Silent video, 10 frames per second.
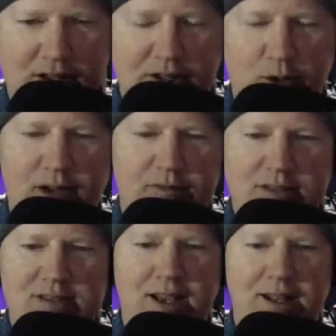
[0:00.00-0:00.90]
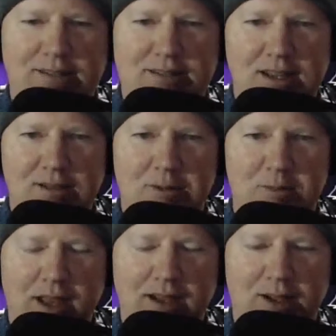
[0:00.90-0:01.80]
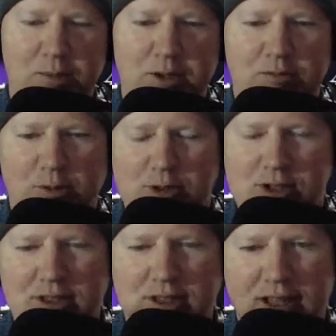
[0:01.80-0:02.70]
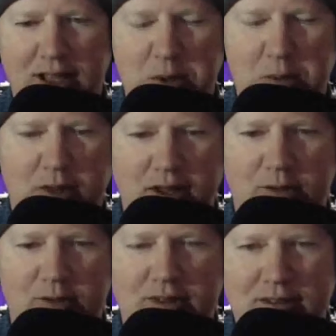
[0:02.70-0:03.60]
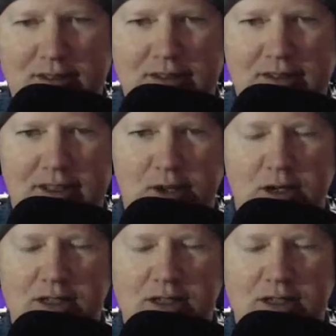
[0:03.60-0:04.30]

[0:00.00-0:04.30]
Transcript: You have the talent to give them that help. Unfortunately, a lot of people they don't get